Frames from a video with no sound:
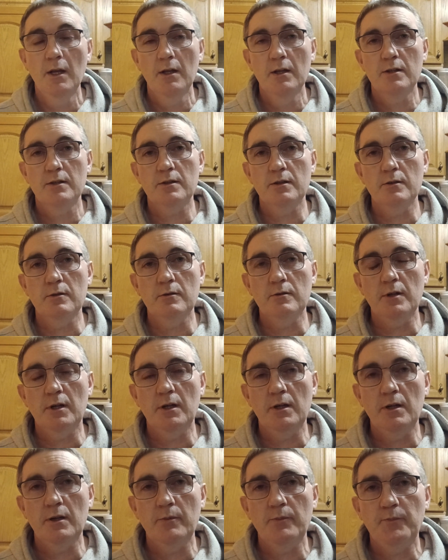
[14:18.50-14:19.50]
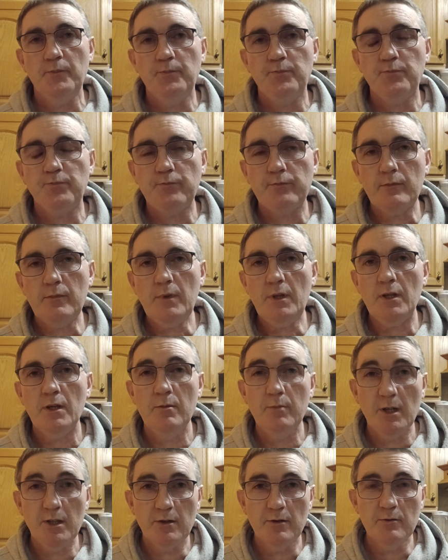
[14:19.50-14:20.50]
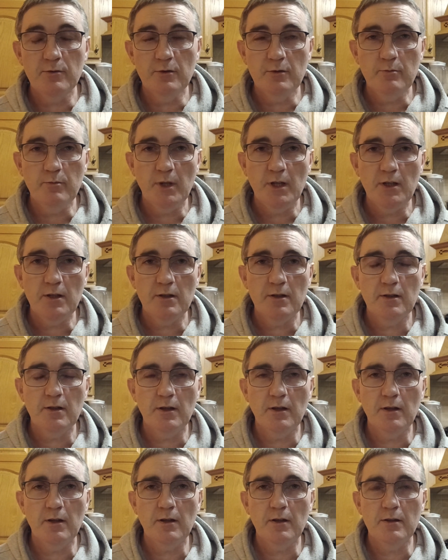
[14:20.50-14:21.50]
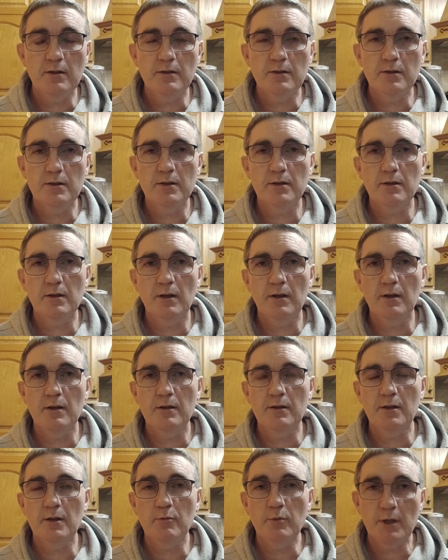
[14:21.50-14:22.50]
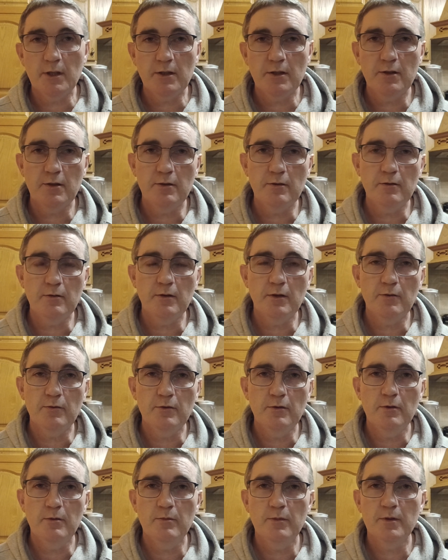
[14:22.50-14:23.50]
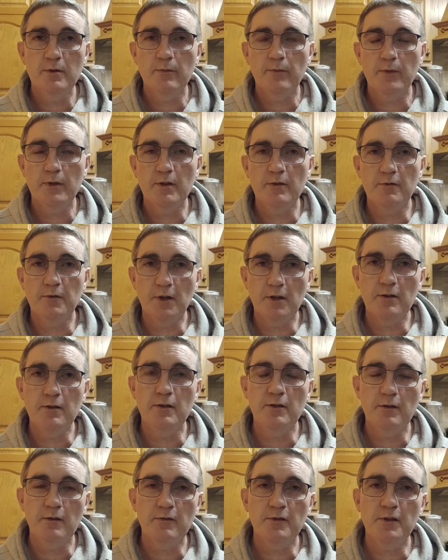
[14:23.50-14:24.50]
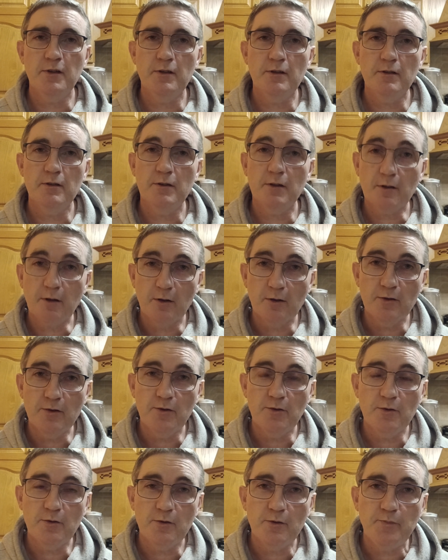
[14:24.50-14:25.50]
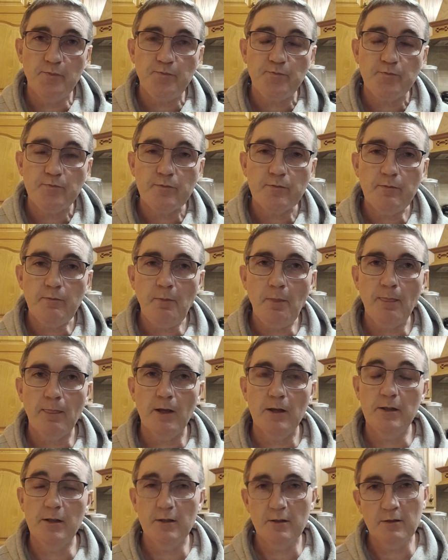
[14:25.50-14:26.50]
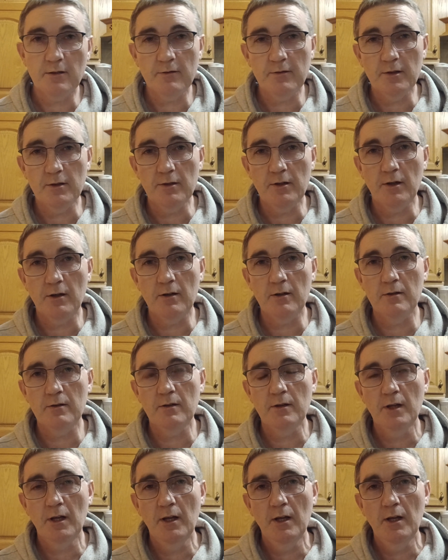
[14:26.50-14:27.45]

So he met her roommate, and they went to a room at the far end of the corridor, and he interviewed her,